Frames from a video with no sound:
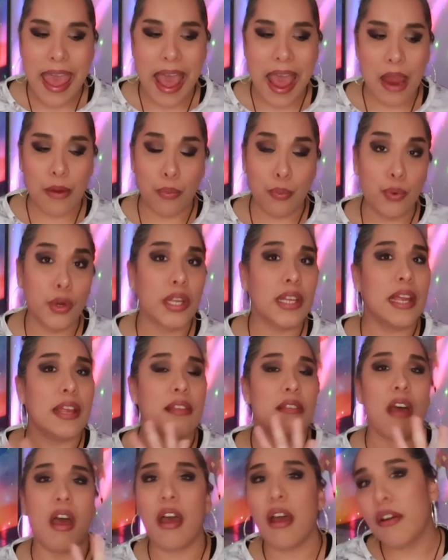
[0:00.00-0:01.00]
I really
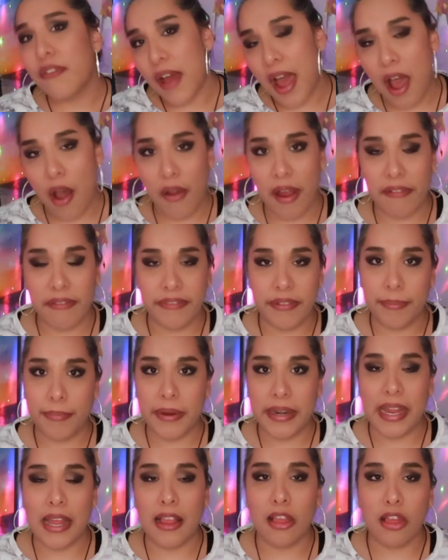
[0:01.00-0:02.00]
love how
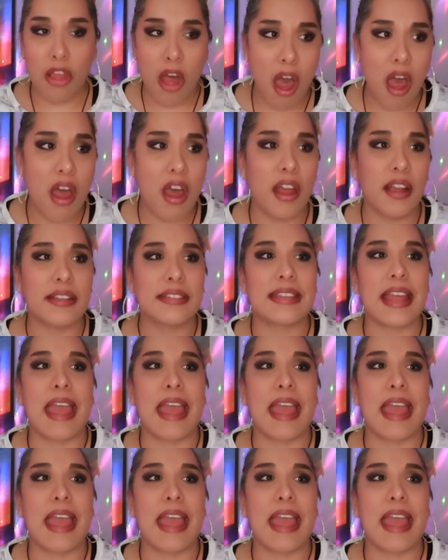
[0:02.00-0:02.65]
everybody looks.